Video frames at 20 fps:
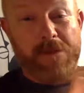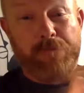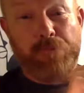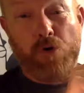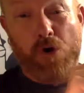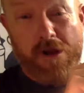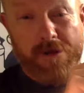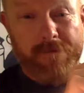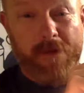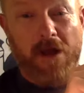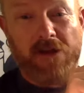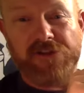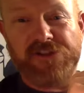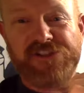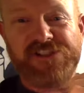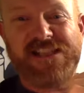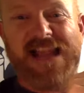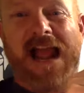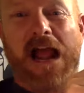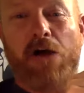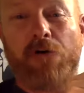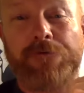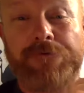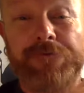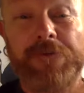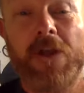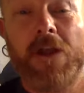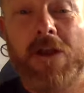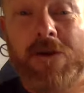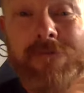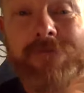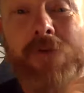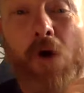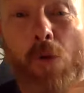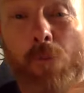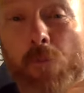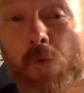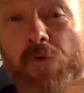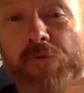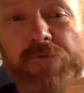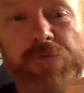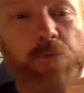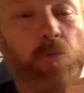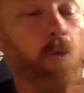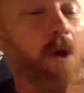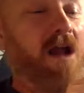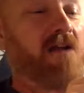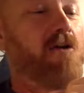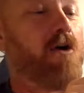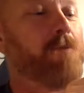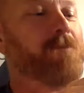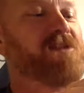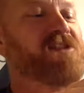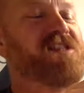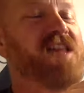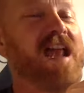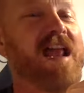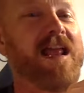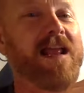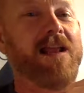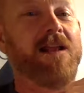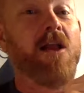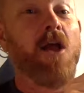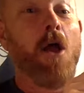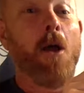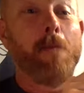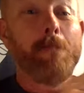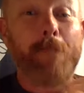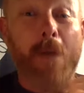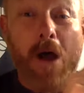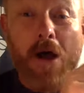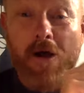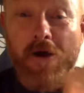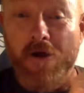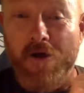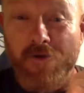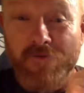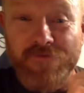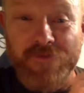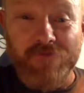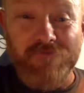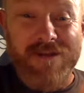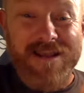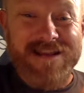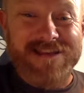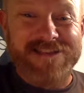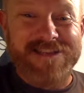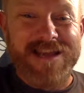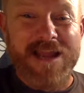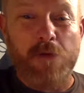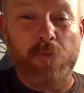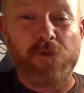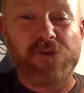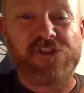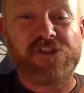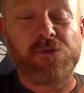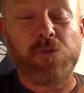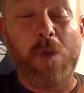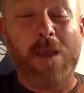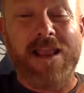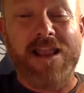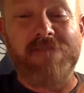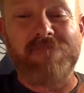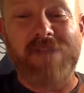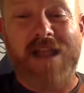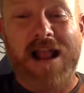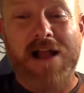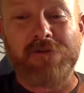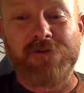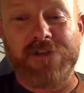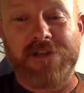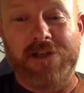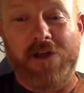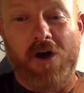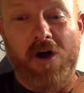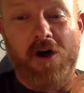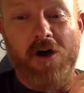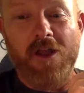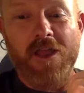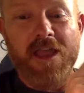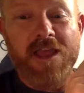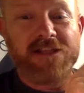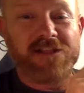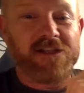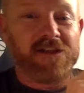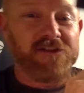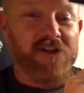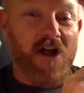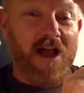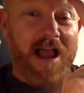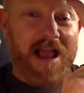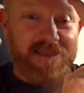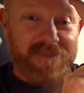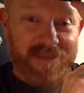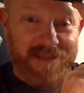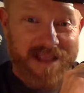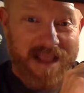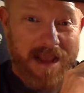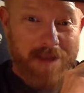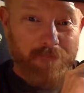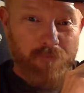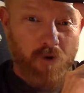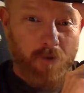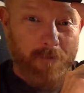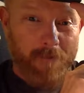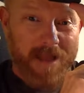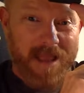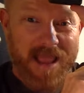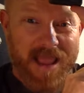be pretty much south from where I'm sitting. But the reason it was swinging around a lot is because I had the camera on my